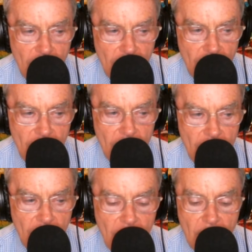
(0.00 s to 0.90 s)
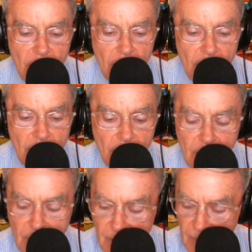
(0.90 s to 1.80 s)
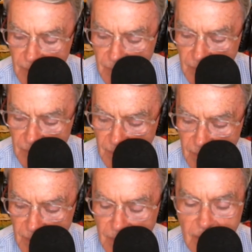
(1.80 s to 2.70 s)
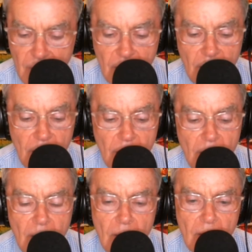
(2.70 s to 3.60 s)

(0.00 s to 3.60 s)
And, you know, it, it wasn't ever talked about.